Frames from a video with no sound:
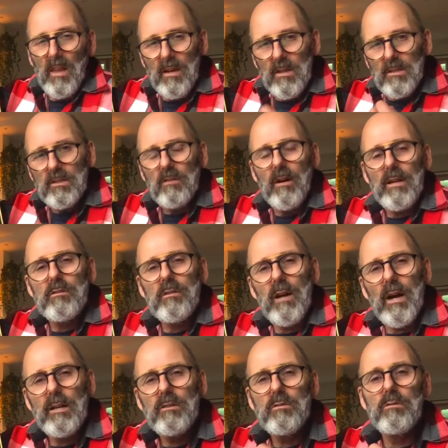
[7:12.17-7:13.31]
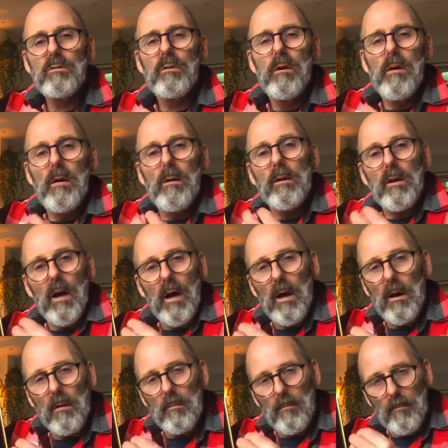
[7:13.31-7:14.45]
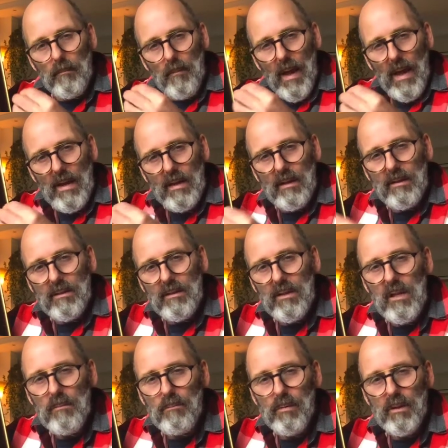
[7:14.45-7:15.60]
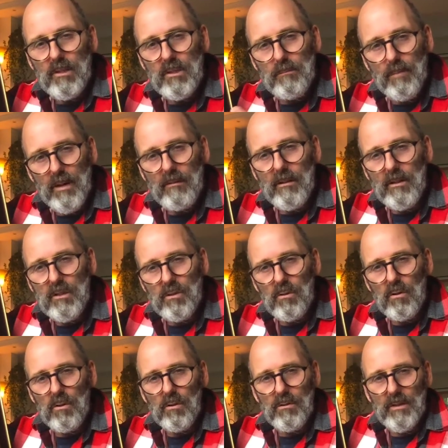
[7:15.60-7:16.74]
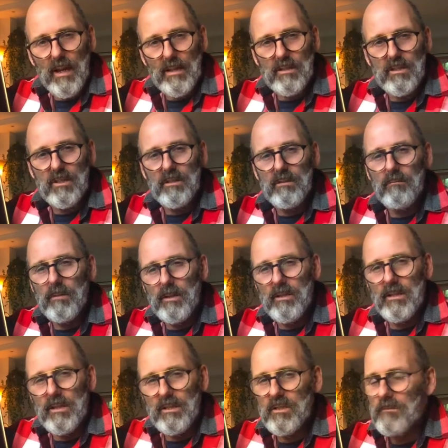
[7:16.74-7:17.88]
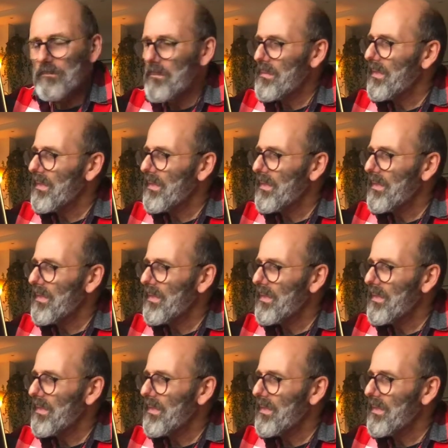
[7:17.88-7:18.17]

So I try to make a deeper spiritual connection with this.